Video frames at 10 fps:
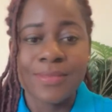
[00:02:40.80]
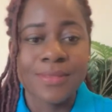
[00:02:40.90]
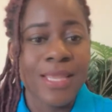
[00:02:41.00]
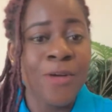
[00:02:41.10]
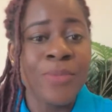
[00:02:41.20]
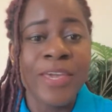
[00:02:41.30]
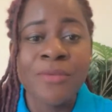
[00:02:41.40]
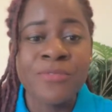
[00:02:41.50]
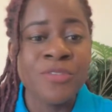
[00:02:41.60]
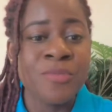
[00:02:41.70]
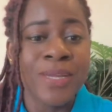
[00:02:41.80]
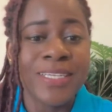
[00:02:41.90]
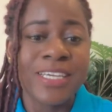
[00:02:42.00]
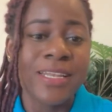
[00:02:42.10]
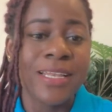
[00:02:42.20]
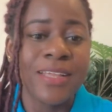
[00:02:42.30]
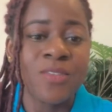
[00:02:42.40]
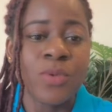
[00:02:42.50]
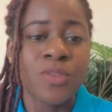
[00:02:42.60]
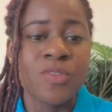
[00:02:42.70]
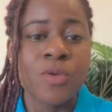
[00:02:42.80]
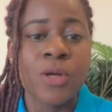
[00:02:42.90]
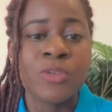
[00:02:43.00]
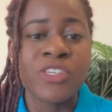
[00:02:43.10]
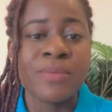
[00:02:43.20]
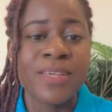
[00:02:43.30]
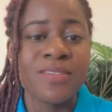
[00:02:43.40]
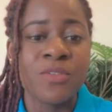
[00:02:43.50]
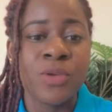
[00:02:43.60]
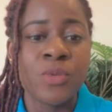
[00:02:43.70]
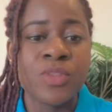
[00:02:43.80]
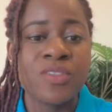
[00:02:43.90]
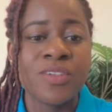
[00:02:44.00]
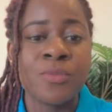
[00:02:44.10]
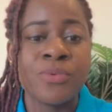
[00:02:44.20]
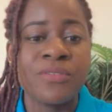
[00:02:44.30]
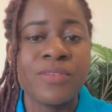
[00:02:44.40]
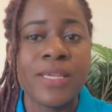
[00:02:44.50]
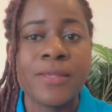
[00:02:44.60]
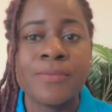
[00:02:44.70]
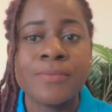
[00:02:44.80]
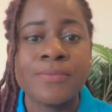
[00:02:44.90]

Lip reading: that'll be helpful to my channel as well. So I'll share my screen with you briefly.